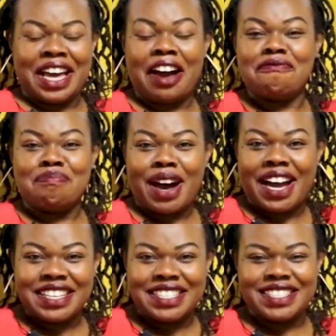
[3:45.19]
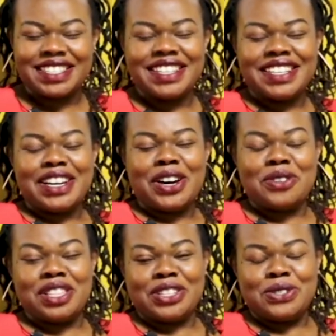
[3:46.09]
have mud on
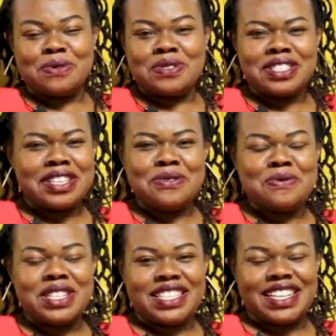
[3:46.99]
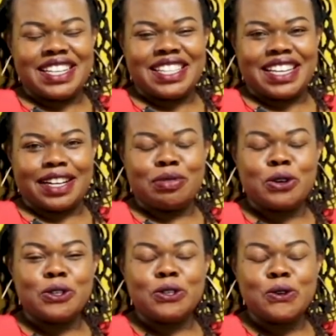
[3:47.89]
their shoes. You wouldn't let that,
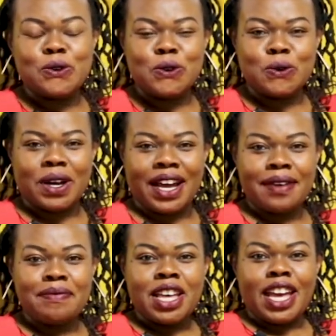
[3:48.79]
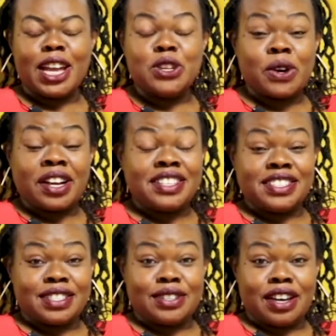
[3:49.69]
because you know who you are and you're
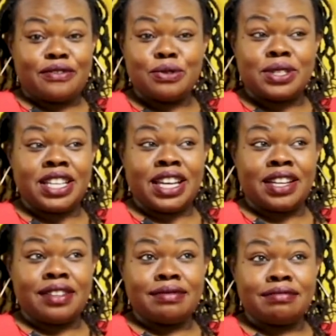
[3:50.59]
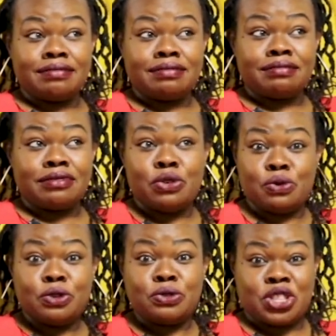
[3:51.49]
courageous enough to say
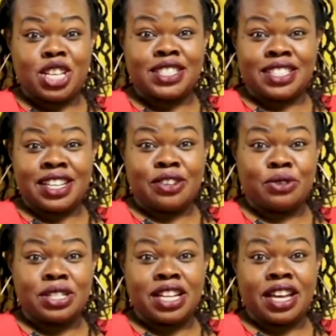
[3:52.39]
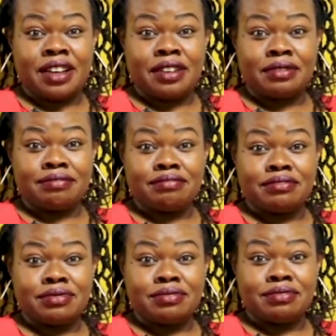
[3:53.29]
no to things that are not
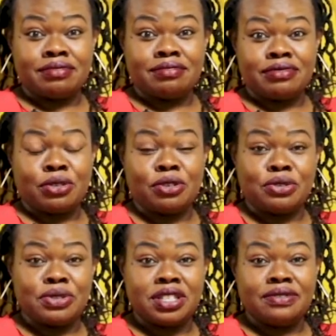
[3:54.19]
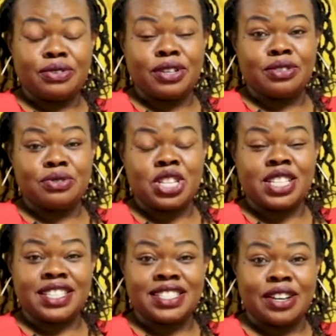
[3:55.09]
conducive, and to things
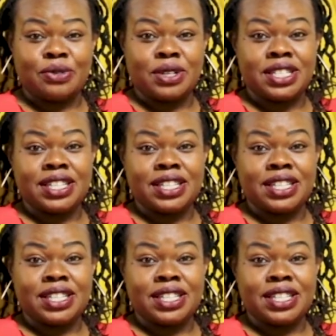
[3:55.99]
that are not